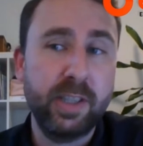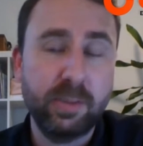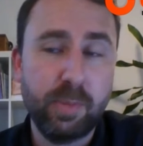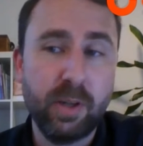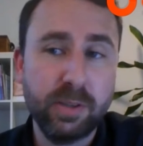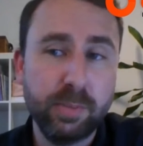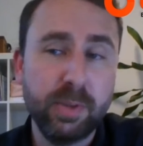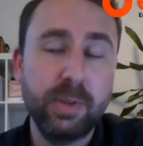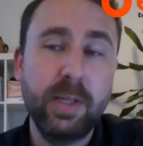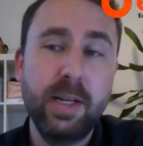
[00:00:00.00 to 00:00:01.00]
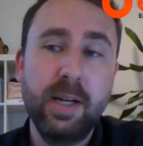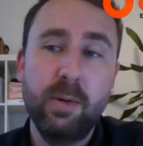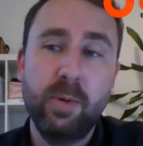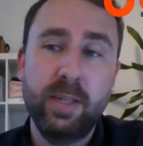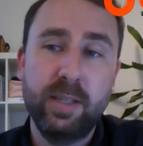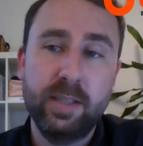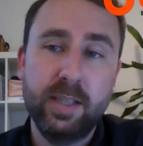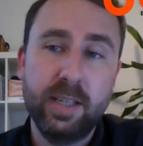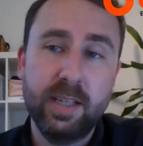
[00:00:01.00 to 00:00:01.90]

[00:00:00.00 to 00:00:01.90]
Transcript: as possible when